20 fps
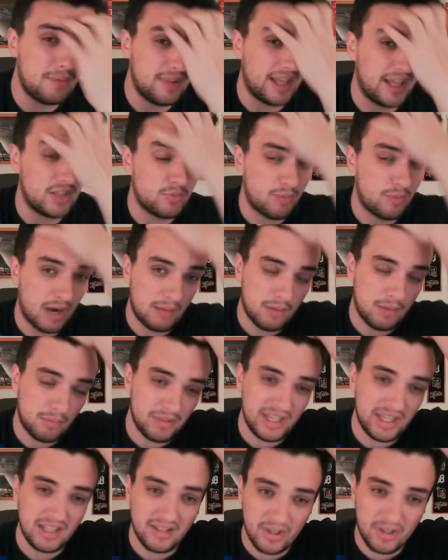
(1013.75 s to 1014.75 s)
That's
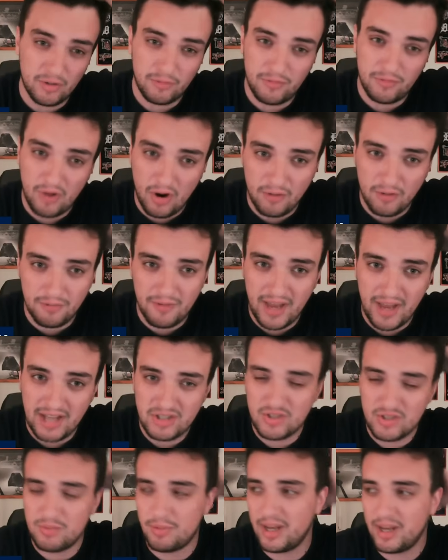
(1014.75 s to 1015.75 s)
probably a little
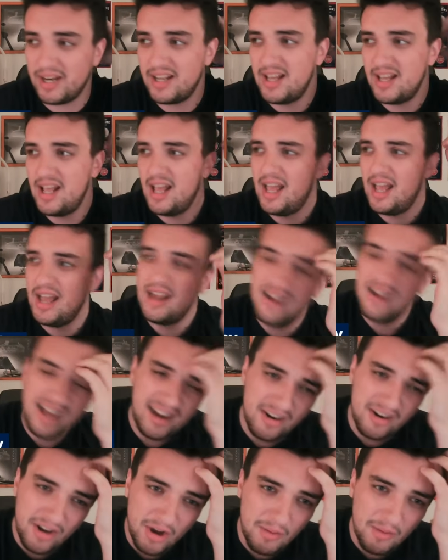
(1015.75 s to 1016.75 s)
far-fetched, but I
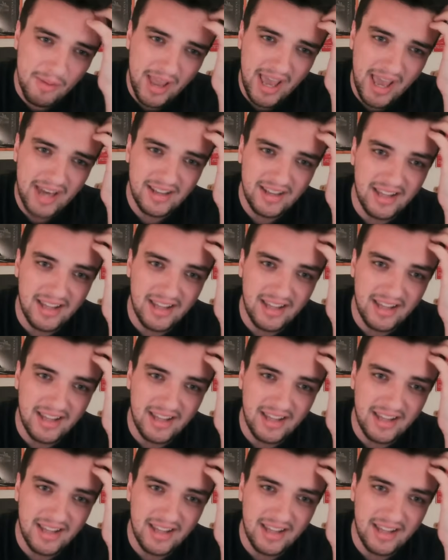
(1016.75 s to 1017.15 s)
don't know, man.